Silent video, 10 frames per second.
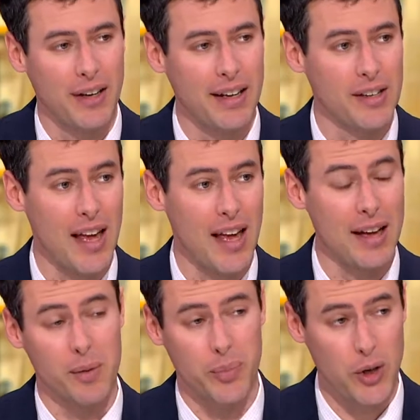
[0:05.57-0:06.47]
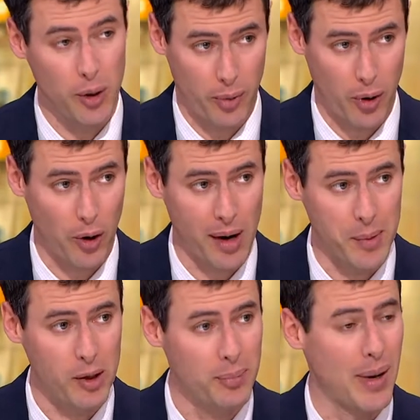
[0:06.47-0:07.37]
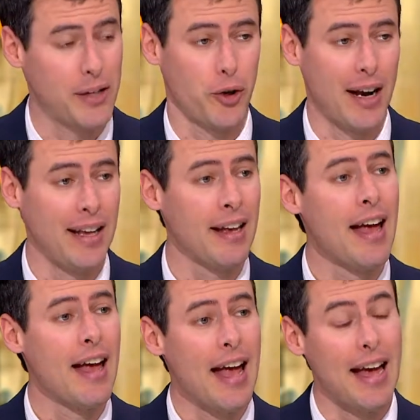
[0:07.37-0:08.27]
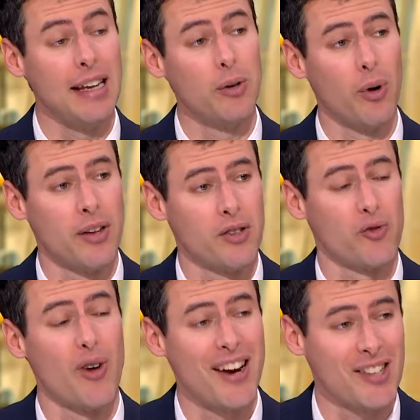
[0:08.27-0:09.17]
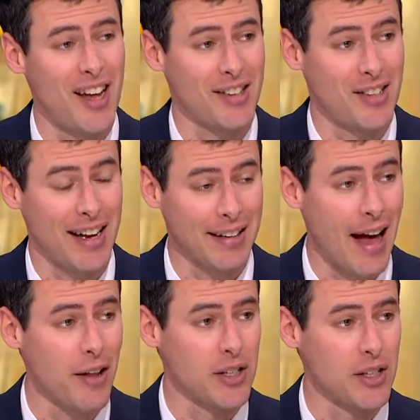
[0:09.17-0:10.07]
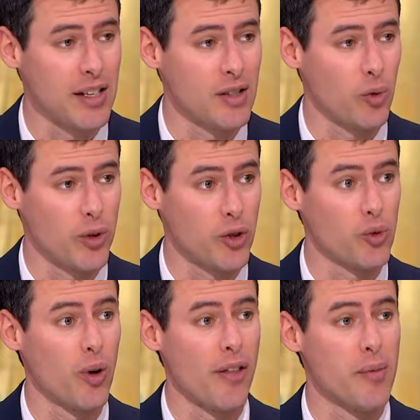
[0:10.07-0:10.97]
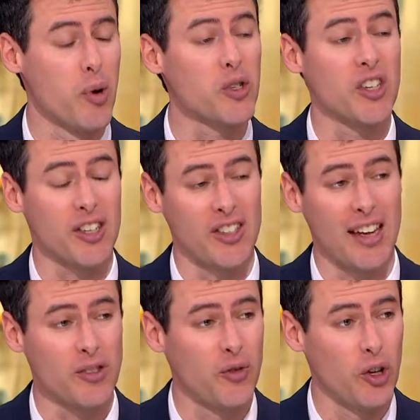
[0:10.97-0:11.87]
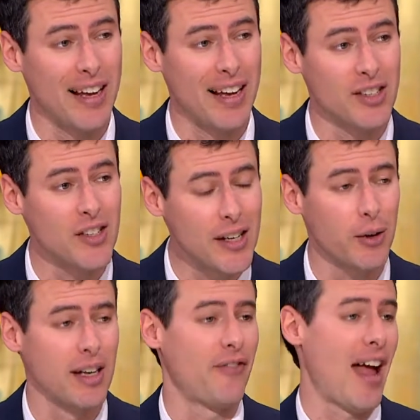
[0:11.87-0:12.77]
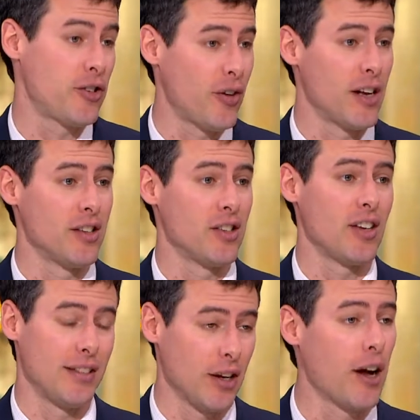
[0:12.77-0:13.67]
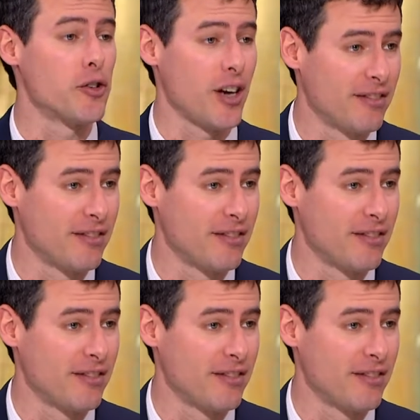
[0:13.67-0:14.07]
is a computer programmer by training, and he runs Renaissance Technologies, which is one of the most successful and secretive hedge funds in the country.